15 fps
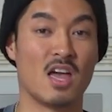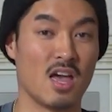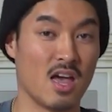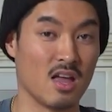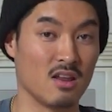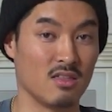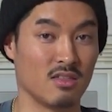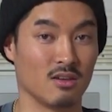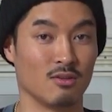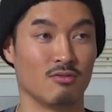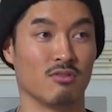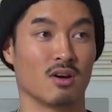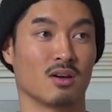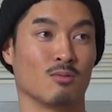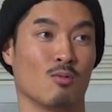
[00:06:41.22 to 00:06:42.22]
anything you
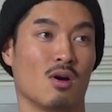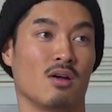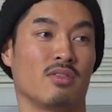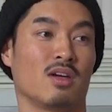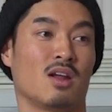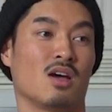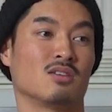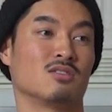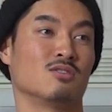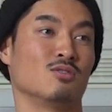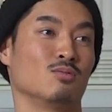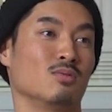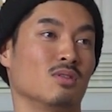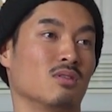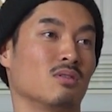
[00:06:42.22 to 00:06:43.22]
fucking want that has to
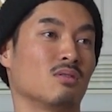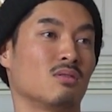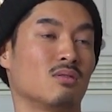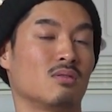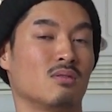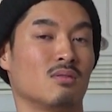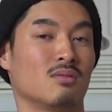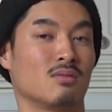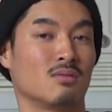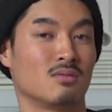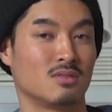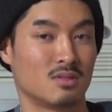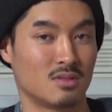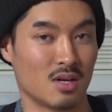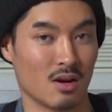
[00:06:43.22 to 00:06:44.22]
do with
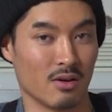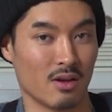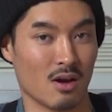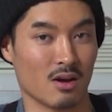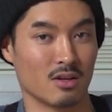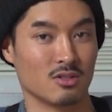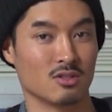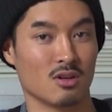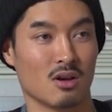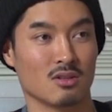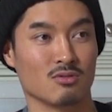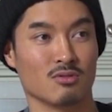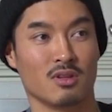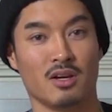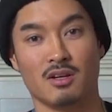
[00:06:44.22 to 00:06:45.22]
teriyaki
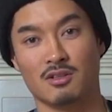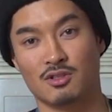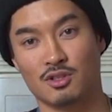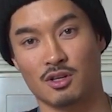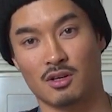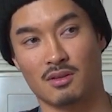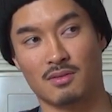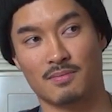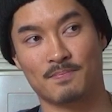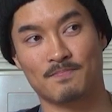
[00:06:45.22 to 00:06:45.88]
sauce related shit.